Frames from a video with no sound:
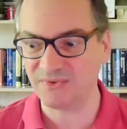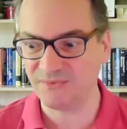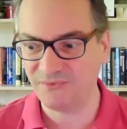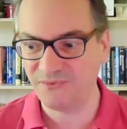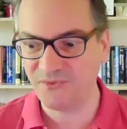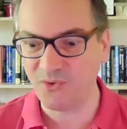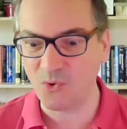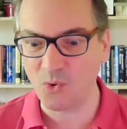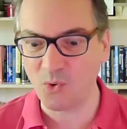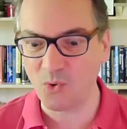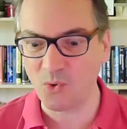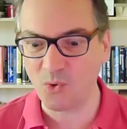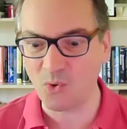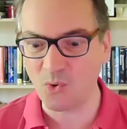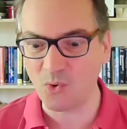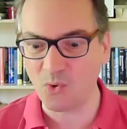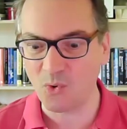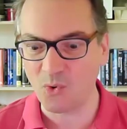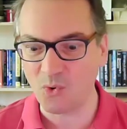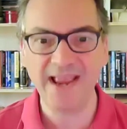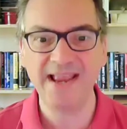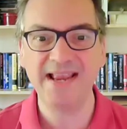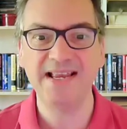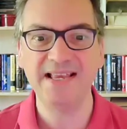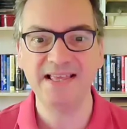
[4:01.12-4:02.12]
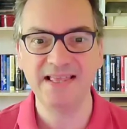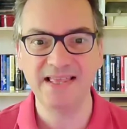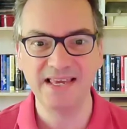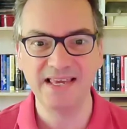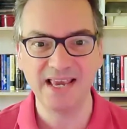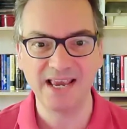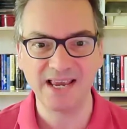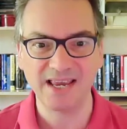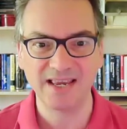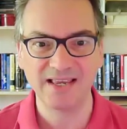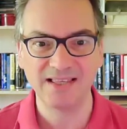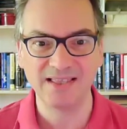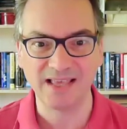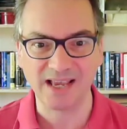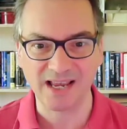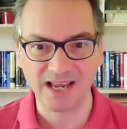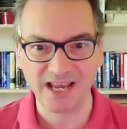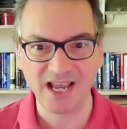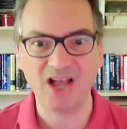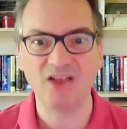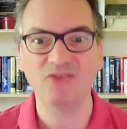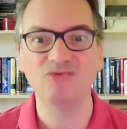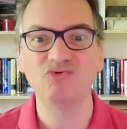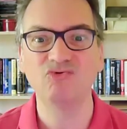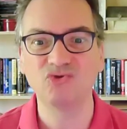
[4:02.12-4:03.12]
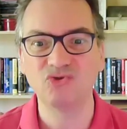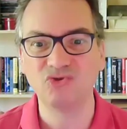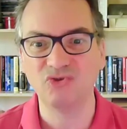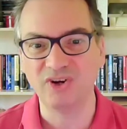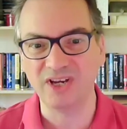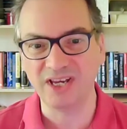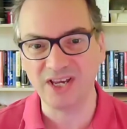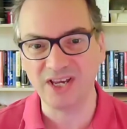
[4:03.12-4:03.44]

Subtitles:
for the way the country